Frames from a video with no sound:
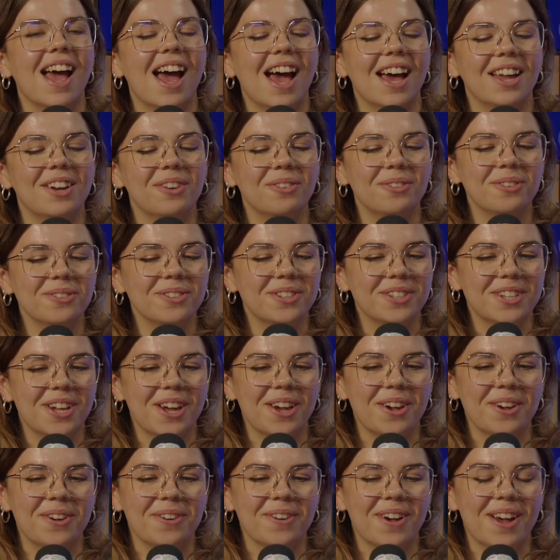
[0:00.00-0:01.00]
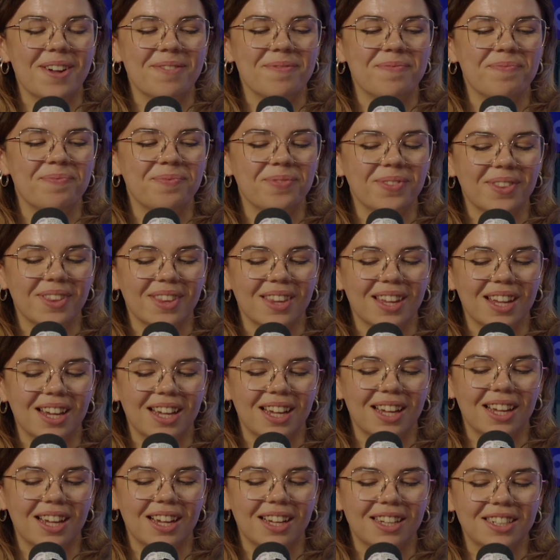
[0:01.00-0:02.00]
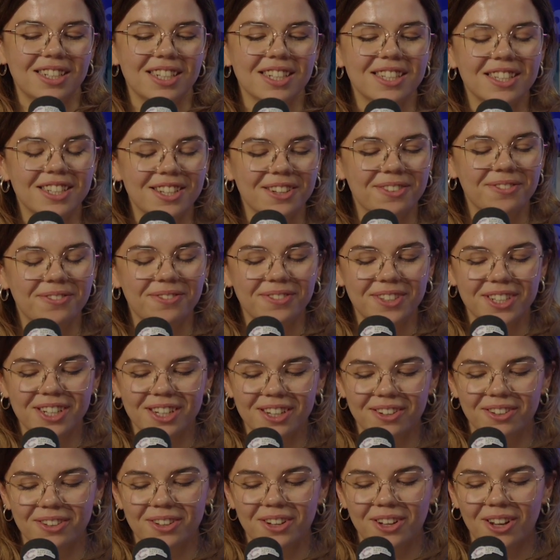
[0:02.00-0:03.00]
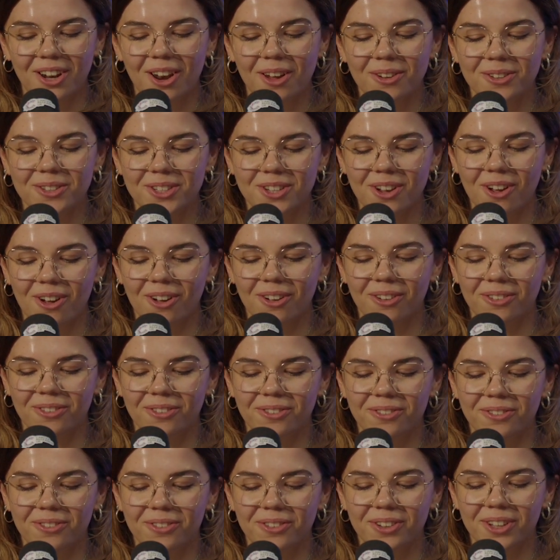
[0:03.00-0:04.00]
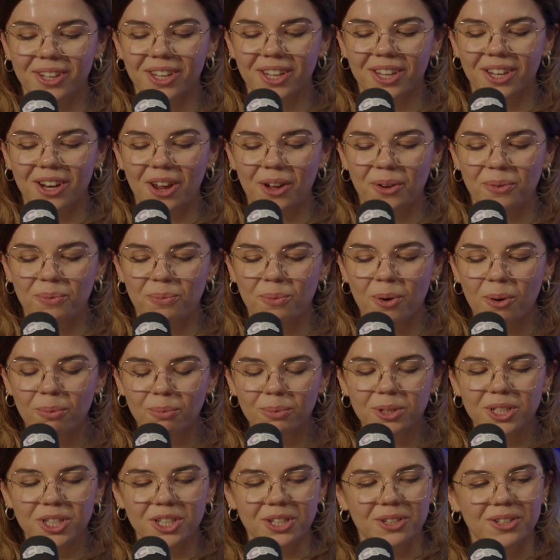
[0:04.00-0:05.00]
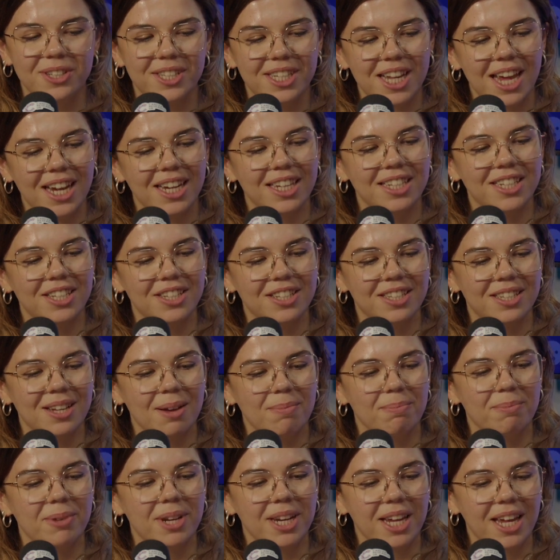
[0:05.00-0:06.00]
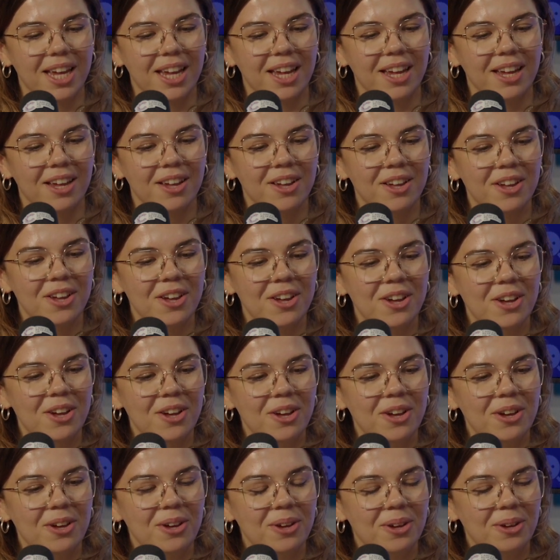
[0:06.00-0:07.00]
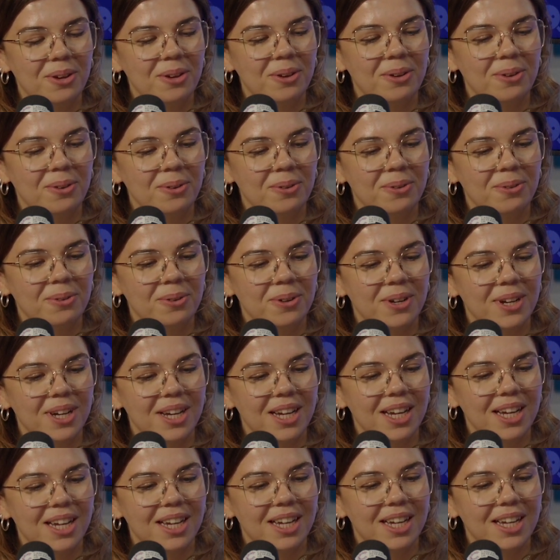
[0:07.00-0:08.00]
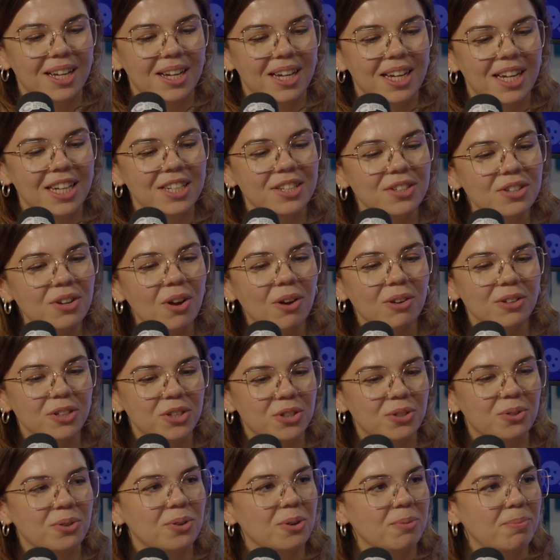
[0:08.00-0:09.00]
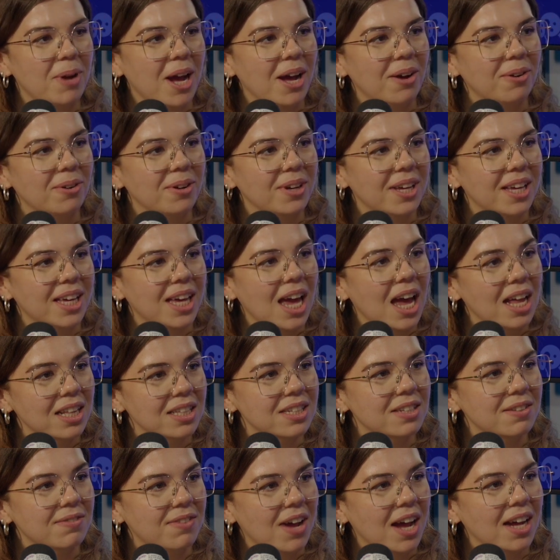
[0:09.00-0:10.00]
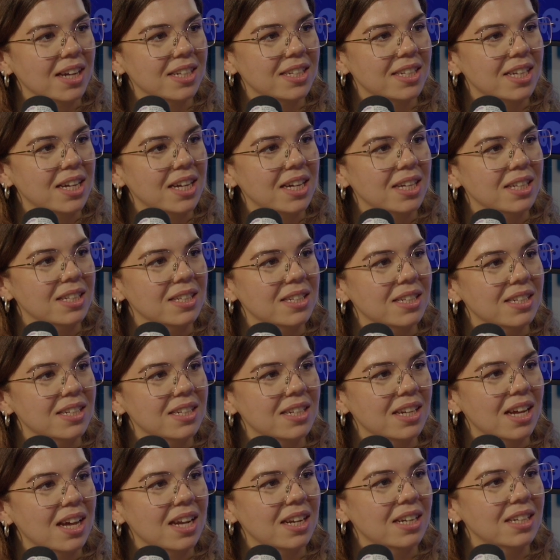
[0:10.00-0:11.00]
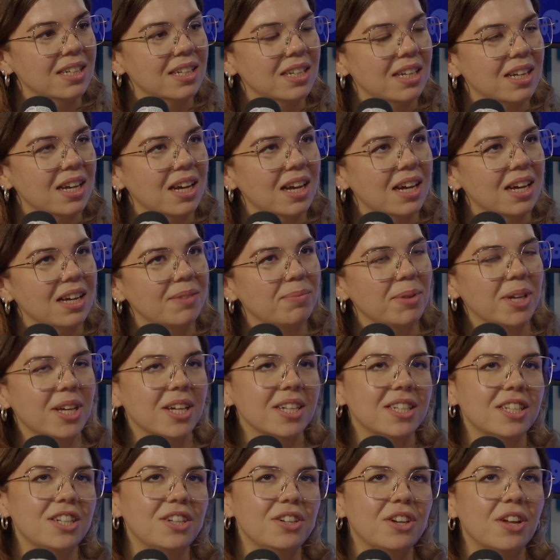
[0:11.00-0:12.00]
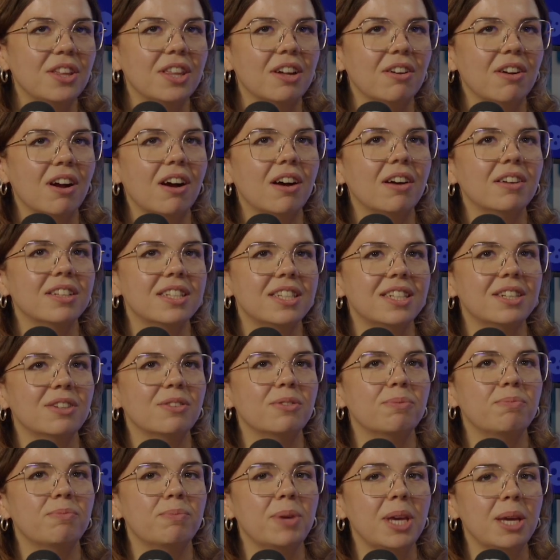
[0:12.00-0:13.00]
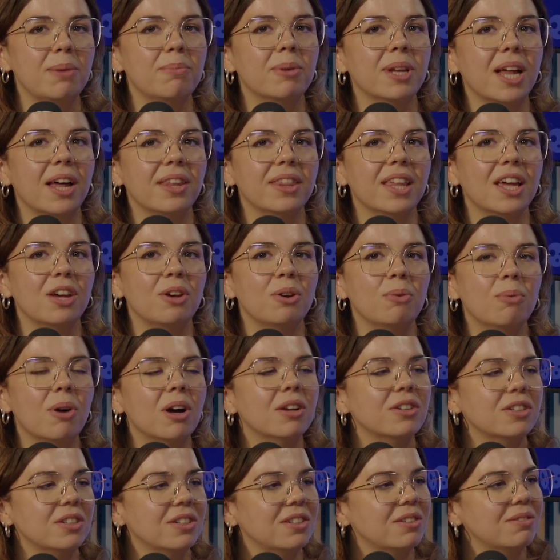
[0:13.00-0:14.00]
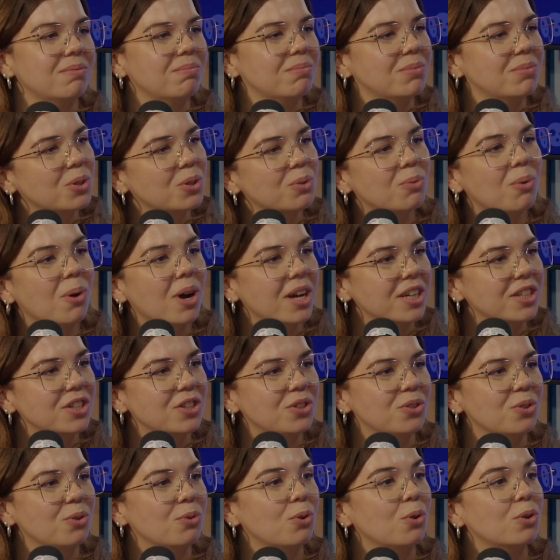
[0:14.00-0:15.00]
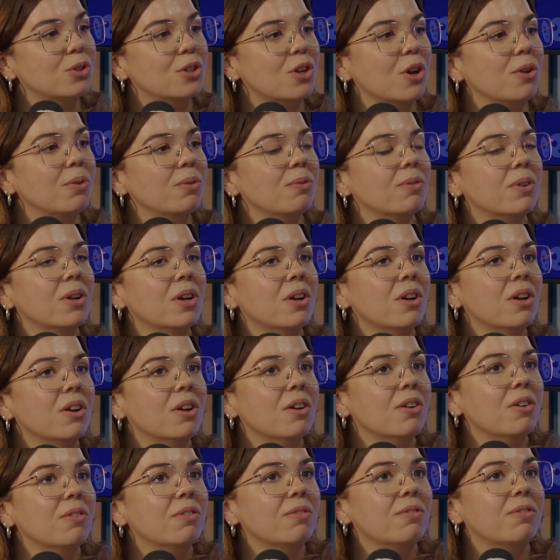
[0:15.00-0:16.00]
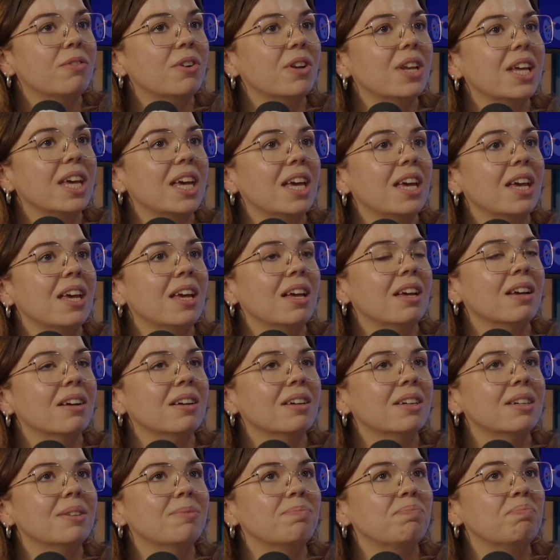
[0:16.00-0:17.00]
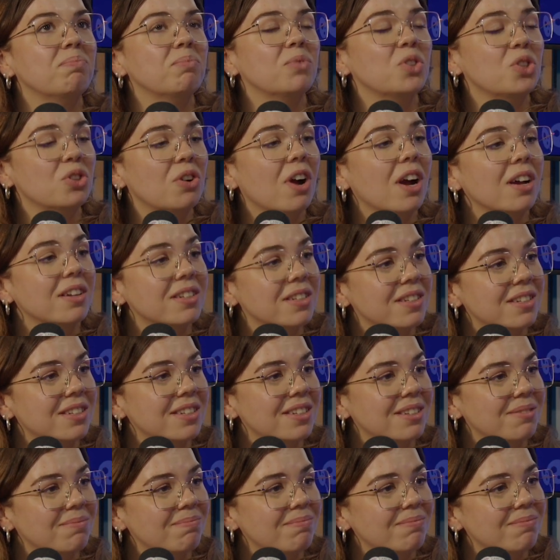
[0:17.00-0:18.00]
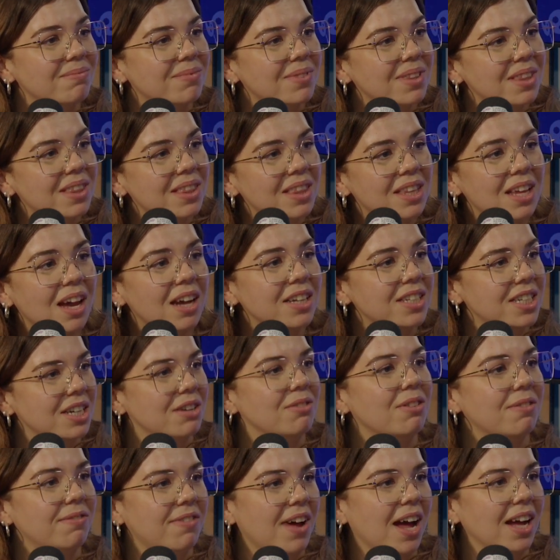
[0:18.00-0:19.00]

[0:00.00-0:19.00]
And also, just to close off, what would you say to somebody who is not sure about cancer vaccines? And because, there are still people out there who aren't quite sure or don't fully trust the idea of